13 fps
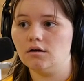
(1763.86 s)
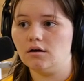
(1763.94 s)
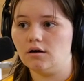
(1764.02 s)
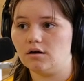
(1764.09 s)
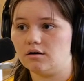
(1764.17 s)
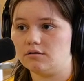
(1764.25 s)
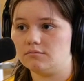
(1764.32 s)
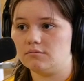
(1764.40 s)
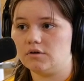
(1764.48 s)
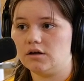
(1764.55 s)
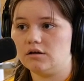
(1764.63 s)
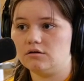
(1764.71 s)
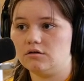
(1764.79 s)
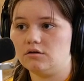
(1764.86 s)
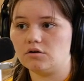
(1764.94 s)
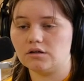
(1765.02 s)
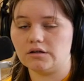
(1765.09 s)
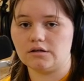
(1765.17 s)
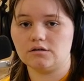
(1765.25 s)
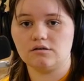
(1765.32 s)
um, and you
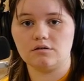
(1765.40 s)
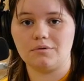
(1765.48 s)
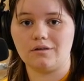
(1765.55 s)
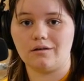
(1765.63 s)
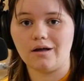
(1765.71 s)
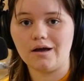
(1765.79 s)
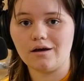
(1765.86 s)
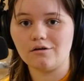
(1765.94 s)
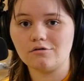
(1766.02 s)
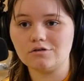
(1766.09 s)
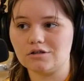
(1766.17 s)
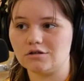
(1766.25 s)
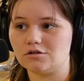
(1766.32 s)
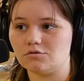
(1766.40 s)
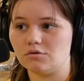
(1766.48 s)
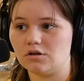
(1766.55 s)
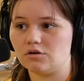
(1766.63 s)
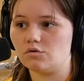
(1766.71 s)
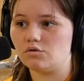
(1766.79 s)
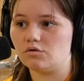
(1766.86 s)
can like sleep in the lounge, and it's really
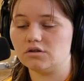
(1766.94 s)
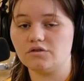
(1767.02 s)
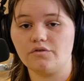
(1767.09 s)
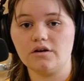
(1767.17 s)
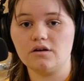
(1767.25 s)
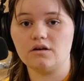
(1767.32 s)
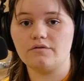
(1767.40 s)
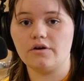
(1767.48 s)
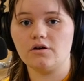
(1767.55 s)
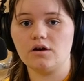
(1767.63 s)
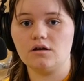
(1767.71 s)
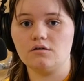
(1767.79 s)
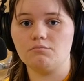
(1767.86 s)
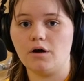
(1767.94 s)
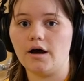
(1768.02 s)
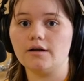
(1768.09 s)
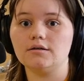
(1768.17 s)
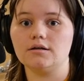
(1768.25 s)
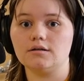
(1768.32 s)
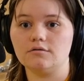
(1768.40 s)
shifts. cool. It's very very
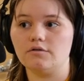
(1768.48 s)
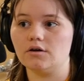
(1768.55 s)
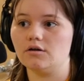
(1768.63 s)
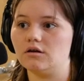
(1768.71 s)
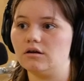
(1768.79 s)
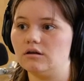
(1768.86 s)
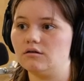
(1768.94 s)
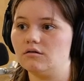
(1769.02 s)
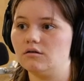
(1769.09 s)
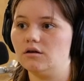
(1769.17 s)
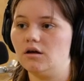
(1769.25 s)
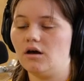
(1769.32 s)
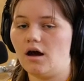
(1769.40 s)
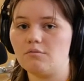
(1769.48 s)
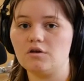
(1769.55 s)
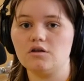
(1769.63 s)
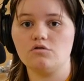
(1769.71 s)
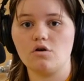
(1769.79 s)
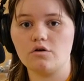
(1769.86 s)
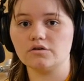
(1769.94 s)
bonding. Very, I mean,
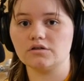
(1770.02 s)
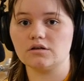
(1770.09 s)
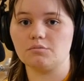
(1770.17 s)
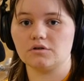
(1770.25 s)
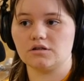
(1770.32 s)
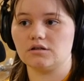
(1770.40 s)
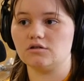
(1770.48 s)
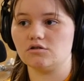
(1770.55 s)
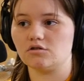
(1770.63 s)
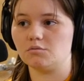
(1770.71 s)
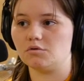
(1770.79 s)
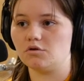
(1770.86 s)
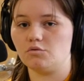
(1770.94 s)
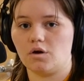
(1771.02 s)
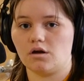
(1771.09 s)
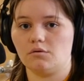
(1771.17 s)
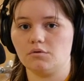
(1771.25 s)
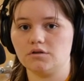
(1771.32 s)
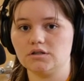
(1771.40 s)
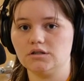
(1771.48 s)
you go to sleep listening to scripture, you wake
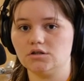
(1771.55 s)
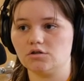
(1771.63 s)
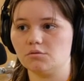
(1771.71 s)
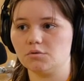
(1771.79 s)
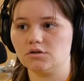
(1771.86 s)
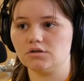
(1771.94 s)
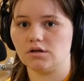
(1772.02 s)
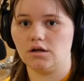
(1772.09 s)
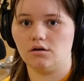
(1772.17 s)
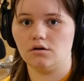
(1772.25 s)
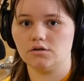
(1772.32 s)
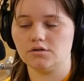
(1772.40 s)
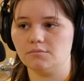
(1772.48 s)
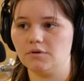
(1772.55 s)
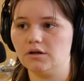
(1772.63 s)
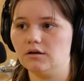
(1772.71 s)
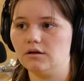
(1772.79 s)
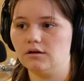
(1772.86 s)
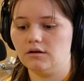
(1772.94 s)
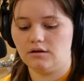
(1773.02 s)
up listening to scripture. It's kind of awesome.
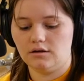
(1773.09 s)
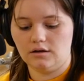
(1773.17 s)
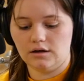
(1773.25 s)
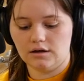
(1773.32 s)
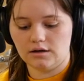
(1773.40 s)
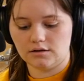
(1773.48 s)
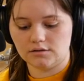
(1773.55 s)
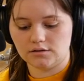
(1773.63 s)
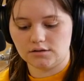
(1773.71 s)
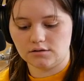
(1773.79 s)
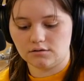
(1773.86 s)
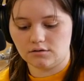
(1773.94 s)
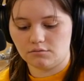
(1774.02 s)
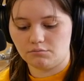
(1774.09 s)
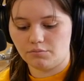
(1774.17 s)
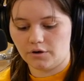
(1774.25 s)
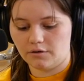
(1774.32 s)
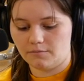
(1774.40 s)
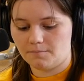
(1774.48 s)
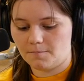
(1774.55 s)
And my dad loves
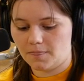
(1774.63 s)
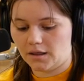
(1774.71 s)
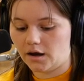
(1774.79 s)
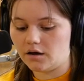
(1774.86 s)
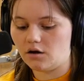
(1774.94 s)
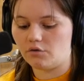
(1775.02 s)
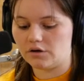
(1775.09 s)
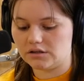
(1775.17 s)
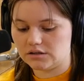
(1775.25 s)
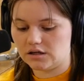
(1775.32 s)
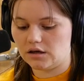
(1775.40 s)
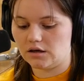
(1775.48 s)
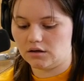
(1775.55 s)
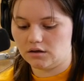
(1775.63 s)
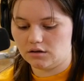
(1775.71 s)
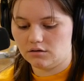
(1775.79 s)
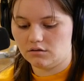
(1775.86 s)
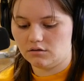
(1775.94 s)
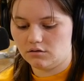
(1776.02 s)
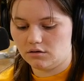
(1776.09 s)
but it. I always take
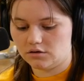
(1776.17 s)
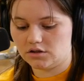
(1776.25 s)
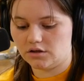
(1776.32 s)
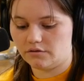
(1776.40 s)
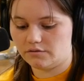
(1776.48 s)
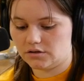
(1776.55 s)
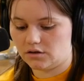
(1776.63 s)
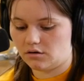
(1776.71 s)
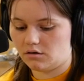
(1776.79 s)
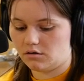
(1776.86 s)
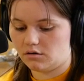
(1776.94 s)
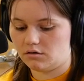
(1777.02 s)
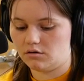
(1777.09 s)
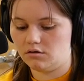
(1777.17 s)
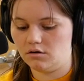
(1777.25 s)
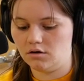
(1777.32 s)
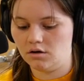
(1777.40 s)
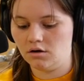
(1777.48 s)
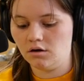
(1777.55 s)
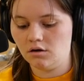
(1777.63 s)
the shifts that are,
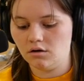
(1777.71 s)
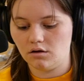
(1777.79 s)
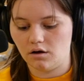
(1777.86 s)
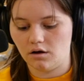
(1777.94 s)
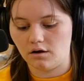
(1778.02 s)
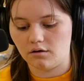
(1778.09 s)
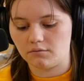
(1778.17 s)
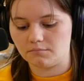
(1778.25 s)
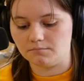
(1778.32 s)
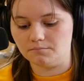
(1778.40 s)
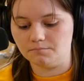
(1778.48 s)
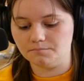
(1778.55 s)
um,